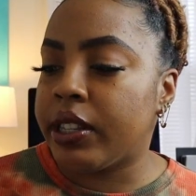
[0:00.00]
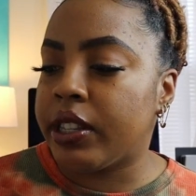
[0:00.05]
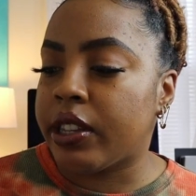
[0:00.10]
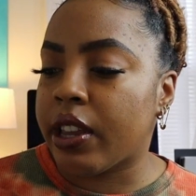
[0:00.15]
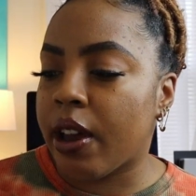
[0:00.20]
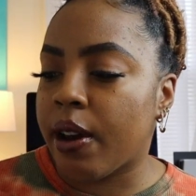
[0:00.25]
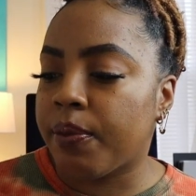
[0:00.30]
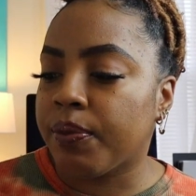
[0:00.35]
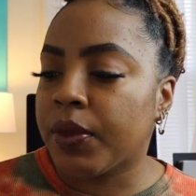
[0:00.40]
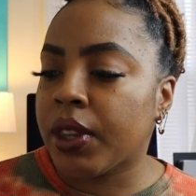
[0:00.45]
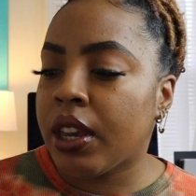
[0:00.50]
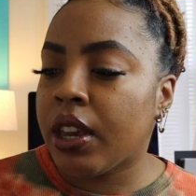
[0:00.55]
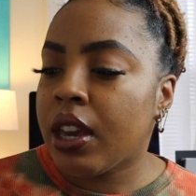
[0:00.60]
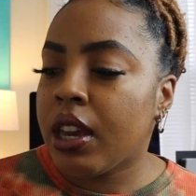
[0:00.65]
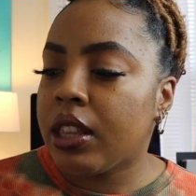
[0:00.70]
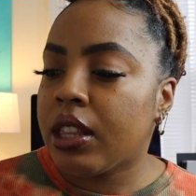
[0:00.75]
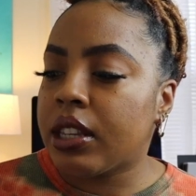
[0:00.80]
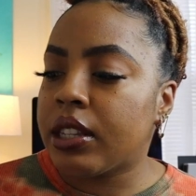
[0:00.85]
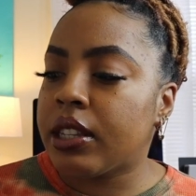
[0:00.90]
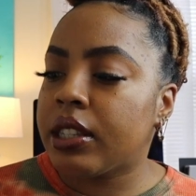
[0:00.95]
So
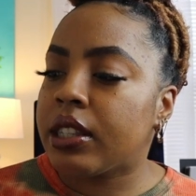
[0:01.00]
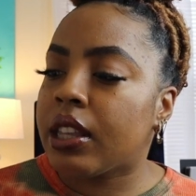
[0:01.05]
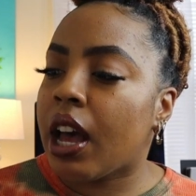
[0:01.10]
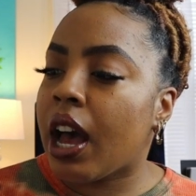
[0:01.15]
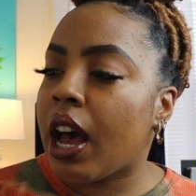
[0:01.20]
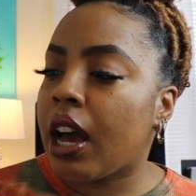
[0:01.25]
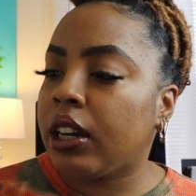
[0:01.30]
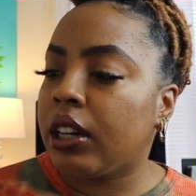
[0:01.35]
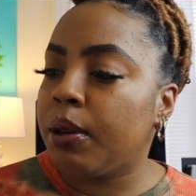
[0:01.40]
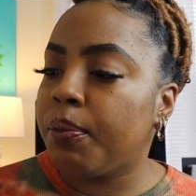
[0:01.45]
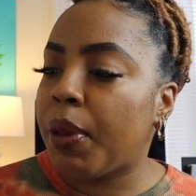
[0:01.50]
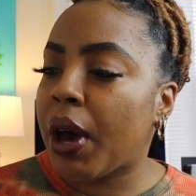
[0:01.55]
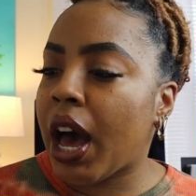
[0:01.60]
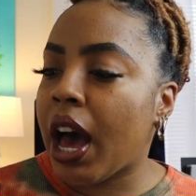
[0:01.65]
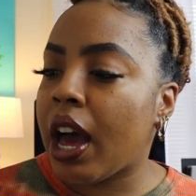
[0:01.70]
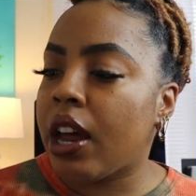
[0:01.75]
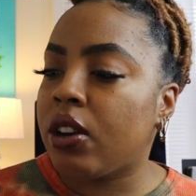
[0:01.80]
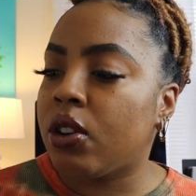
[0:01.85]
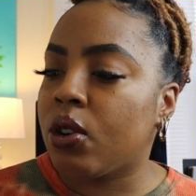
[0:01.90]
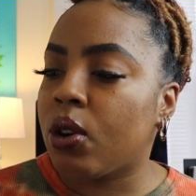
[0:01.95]
this is the Honey
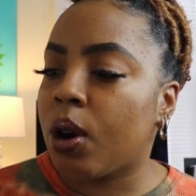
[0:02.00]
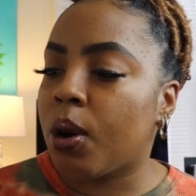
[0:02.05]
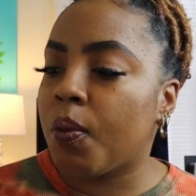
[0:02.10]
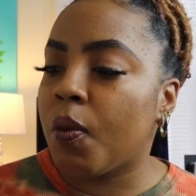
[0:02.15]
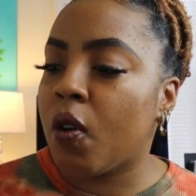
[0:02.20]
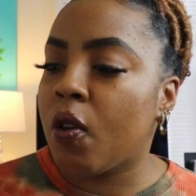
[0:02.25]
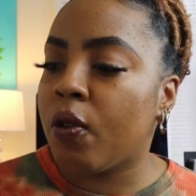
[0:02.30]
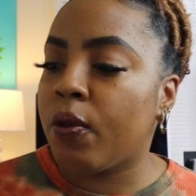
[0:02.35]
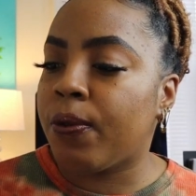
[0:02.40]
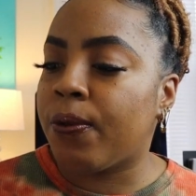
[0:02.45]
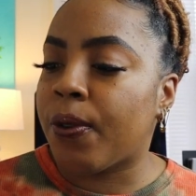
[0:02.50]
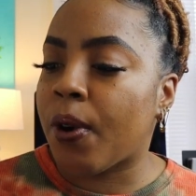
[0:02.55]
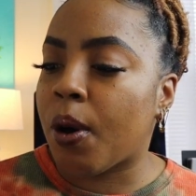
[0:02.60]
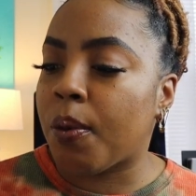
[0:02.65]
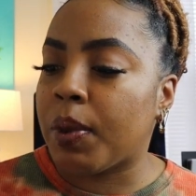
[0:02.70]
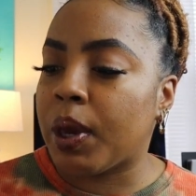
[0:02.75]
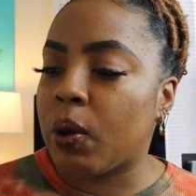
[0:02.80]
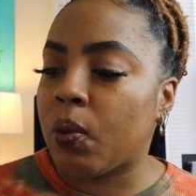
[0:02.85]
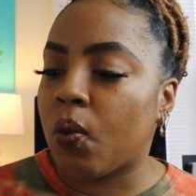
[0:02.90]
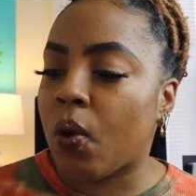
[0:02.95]
Pot Normal
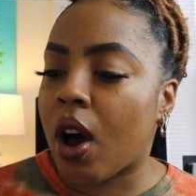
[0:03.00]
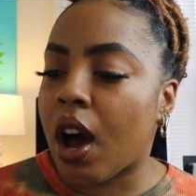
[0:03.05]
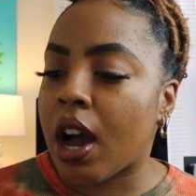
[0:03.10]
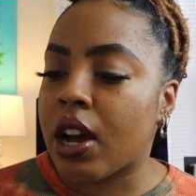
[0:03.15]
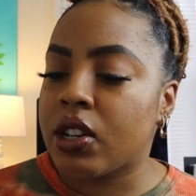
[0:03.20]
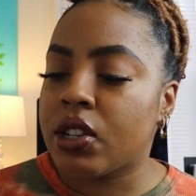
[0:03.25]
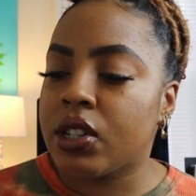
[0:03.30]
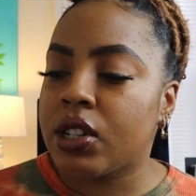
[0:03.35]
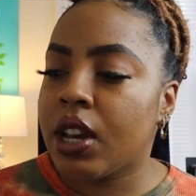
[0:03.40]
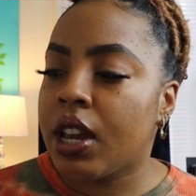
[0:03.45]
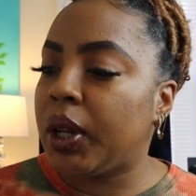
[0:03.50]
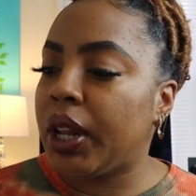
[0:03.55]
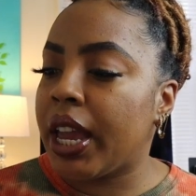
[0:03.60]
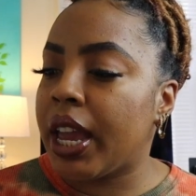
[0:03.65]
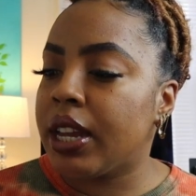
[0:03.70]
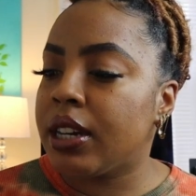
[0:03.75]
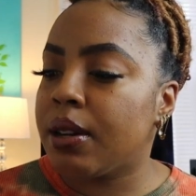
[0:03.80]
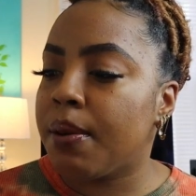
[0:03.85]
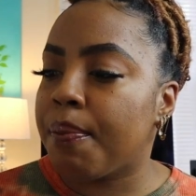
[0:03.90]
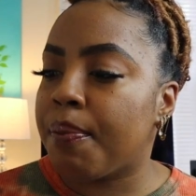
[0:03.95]
Foaming Wash,
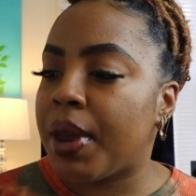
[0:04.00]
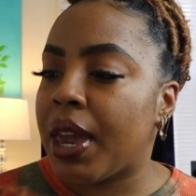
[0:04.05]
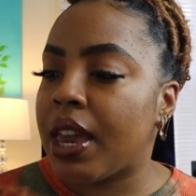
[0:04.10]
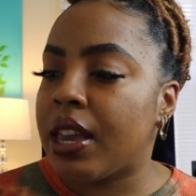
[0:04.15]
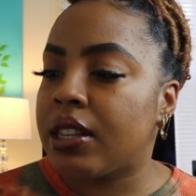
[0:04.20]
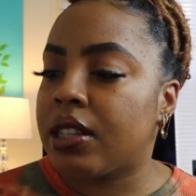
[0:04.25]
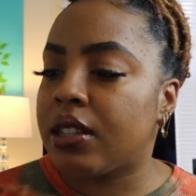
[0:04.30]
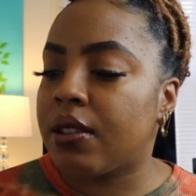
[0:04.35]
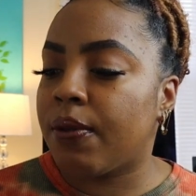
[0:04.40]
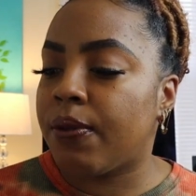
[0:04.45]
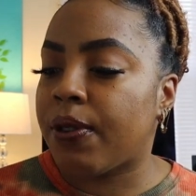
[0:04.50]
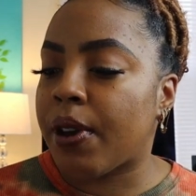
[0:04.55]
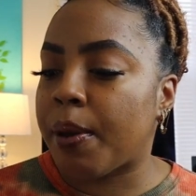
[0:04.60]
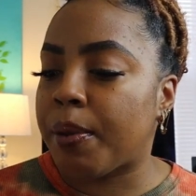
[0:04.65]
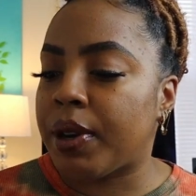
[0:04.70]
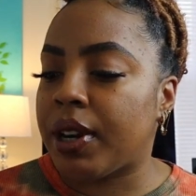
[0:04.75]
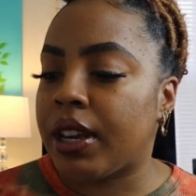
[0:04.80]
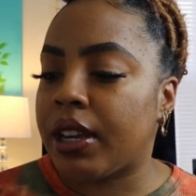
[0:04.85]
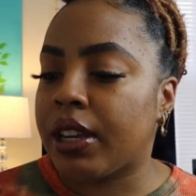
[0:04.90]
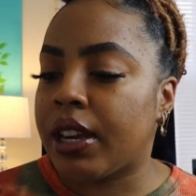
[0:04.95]
plant-based
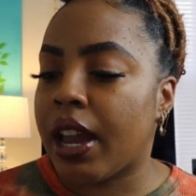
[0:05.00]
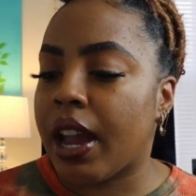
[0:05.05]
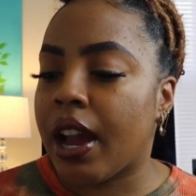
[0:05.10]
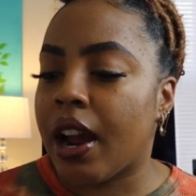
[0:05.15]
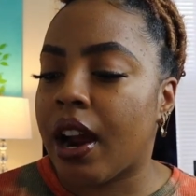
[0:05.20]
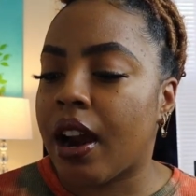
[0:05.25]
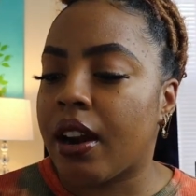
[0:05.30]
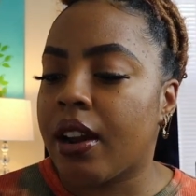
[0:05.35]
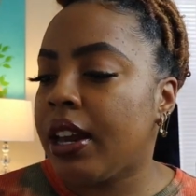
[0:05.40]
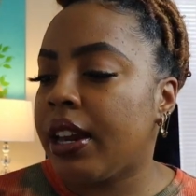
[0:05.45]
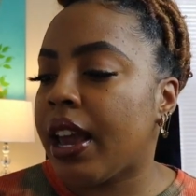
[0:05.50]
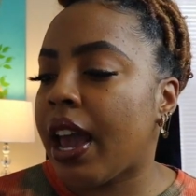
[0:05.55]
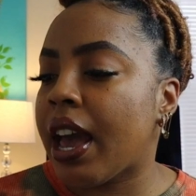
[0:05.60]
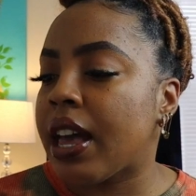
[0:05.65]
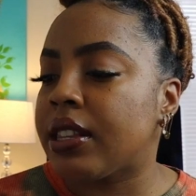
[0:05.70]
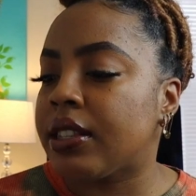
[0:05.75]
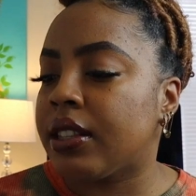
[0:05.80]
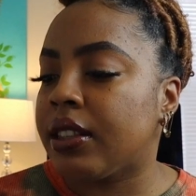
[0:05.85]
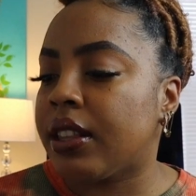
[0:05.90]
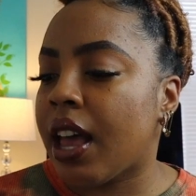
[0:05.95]
feminine care, and it
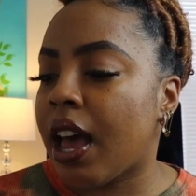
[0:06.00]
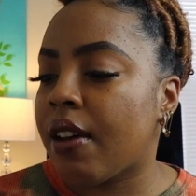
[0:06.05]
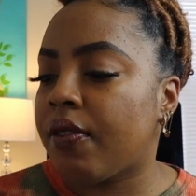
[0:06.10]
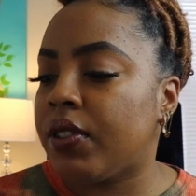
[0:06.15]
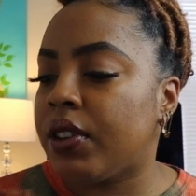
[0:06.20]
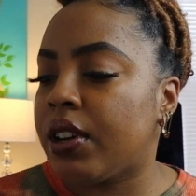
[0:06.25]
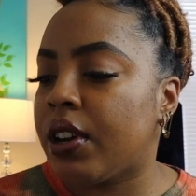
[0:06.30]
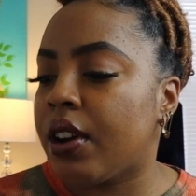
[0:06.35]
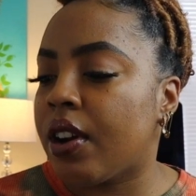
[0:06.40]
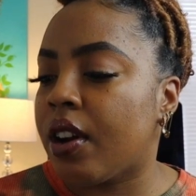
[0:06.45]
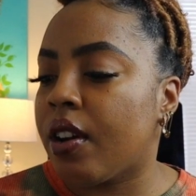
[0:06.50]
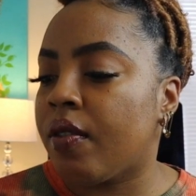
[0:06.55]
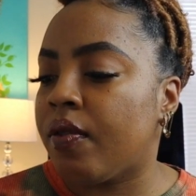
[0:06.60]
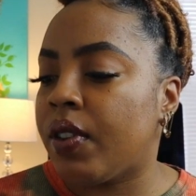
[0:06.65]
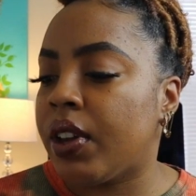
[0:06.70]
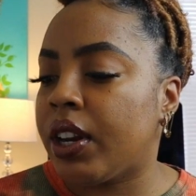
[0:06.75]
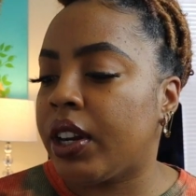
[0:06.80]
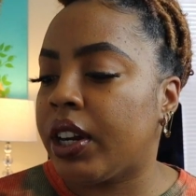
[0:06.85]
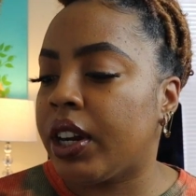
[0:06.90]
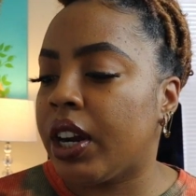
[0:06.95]
has lavender,
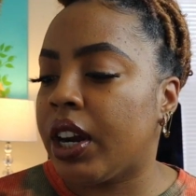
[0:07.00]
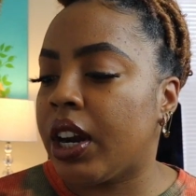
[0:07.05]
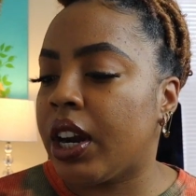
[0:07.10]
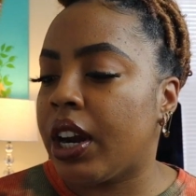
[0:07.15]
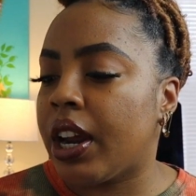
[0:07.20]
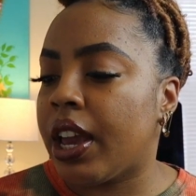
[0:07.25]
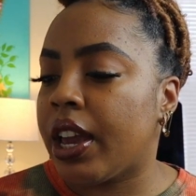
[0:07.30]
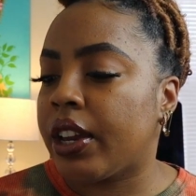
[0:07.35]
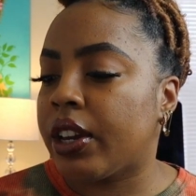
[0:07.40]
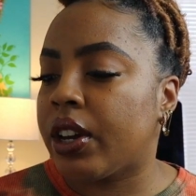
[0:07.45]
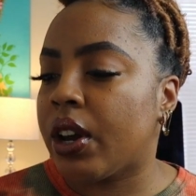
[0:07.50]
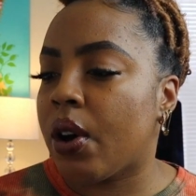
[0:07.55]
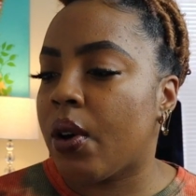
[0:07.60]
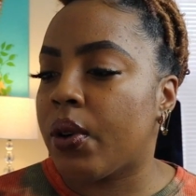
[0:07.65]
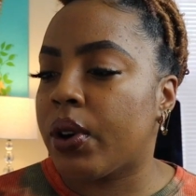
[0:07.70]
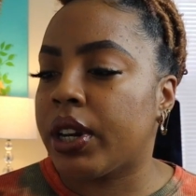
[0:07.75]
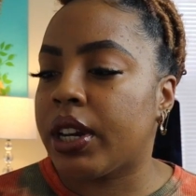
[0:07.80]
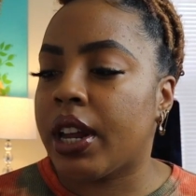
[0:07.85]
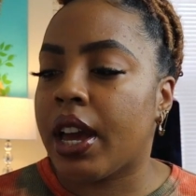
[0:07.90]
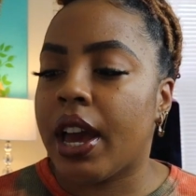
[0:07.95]
vinegar, and
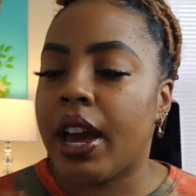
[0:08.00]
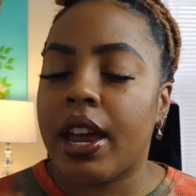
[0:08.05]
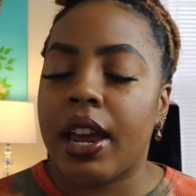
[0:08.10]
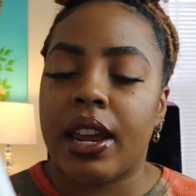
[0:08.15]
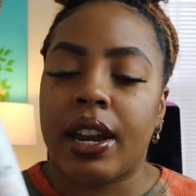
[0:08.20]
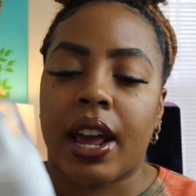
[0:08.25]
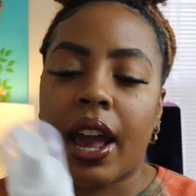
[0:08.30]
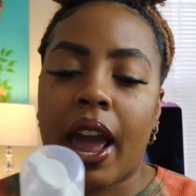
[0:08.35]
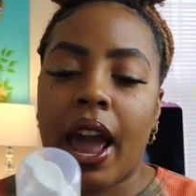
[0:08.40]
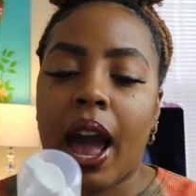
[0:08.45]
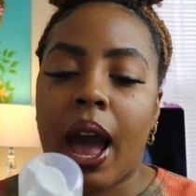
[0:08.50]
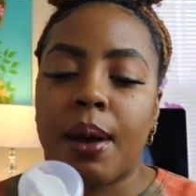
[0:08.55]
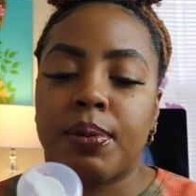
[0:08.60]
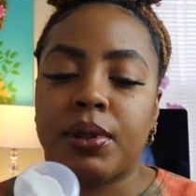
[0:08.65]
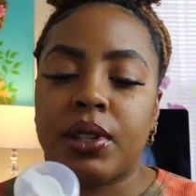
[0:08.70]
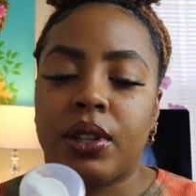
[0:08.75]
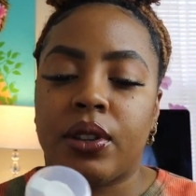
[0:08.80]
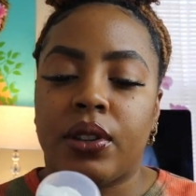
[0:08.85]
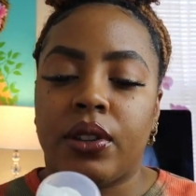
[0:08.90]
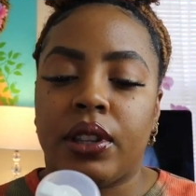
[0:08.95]
coconut, and I
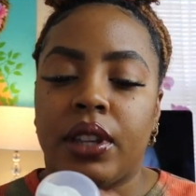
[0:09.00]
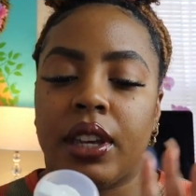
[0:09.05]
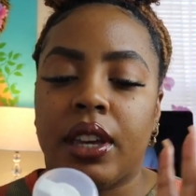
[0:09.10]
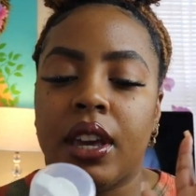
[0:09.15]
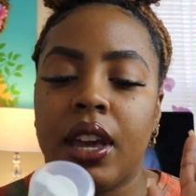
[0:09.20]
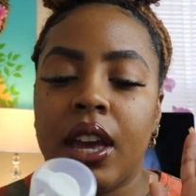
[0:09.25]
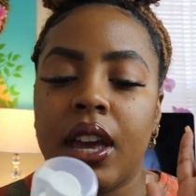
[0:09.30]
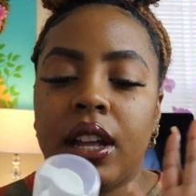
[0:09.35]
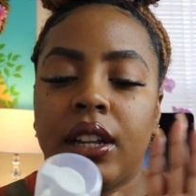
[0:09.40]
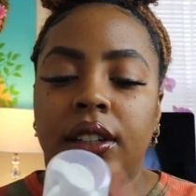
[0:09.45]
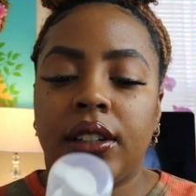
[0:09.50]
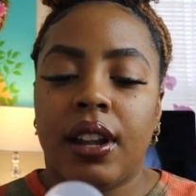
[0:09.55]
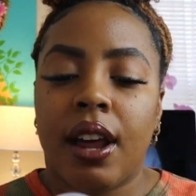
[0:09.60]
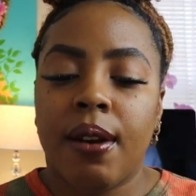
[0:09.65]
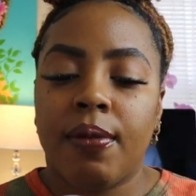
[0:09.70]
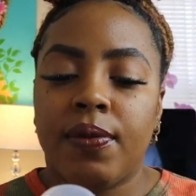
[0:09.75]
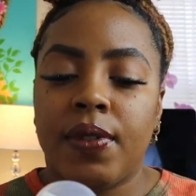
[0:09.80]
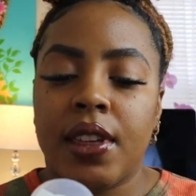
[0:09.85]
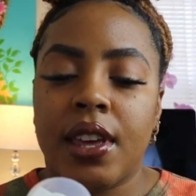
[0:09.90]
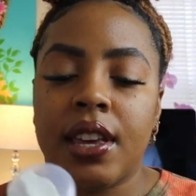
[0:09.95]
absolutely
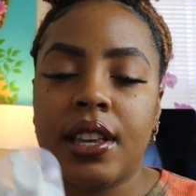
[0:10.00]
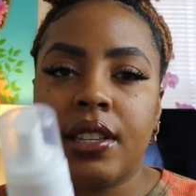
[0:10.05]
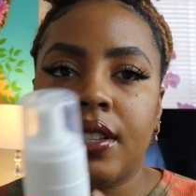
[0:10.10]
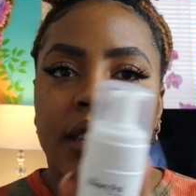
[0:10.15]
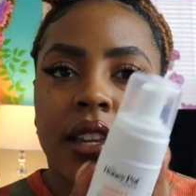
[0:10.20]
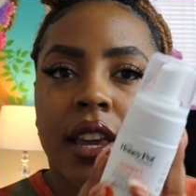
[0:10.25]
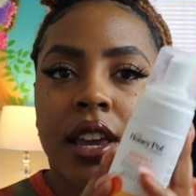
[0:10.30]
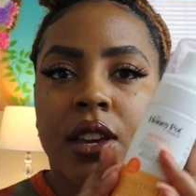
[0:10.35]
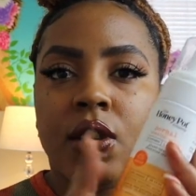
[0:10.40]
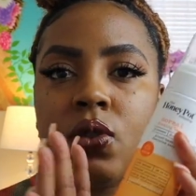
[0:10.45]
love this.